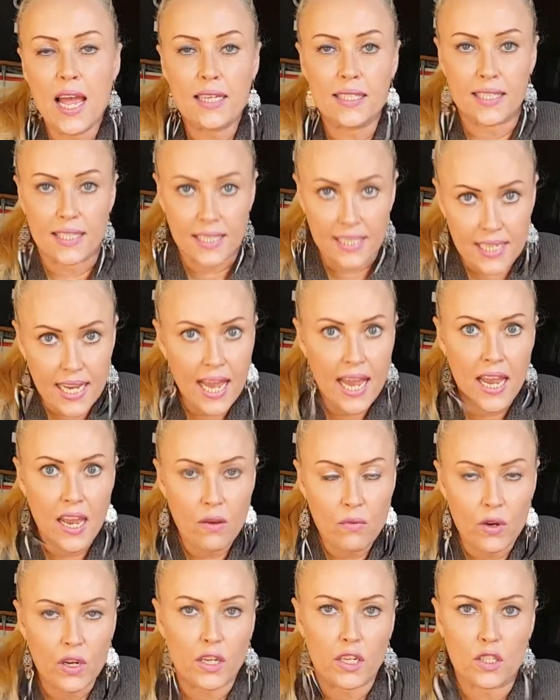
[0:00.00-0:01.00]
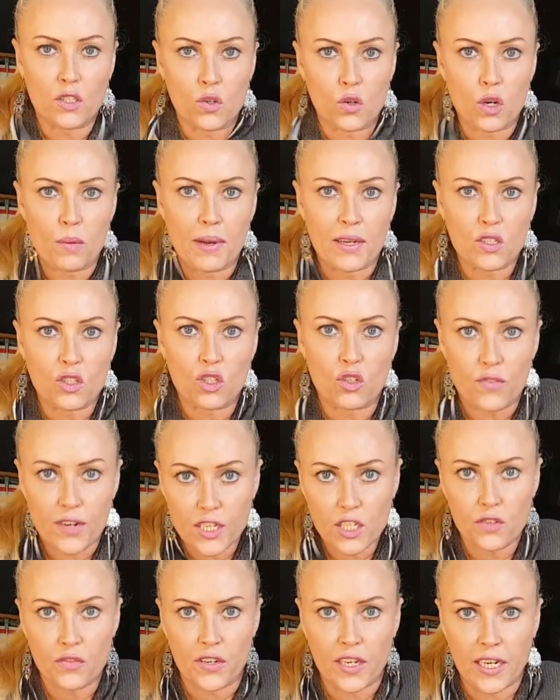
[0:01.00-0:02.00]
Today we're going to talk about
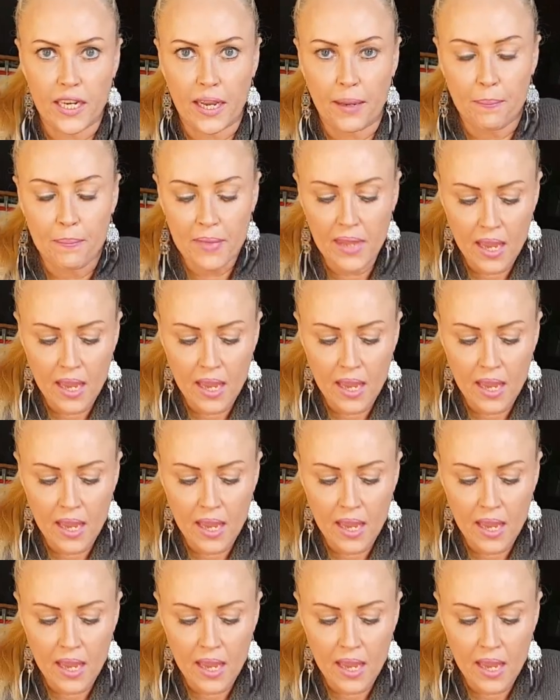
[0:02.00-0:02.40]
syringe feeding.